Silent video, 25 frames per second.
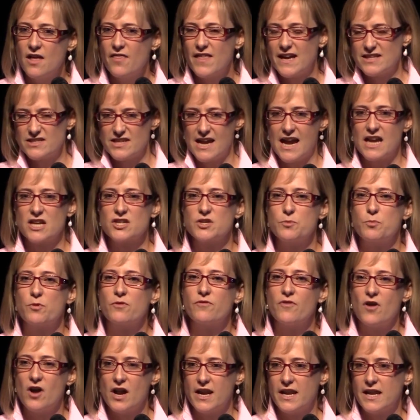that's actually
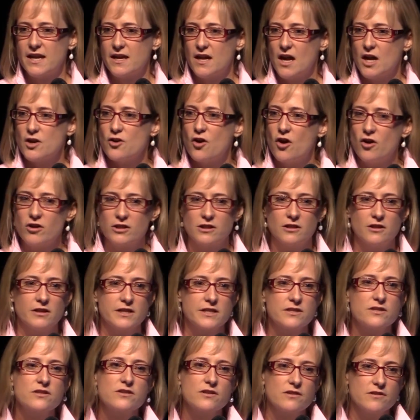providing an
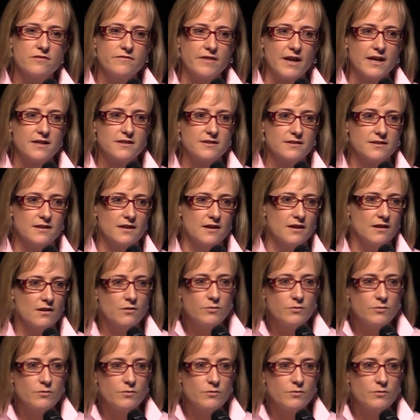online service?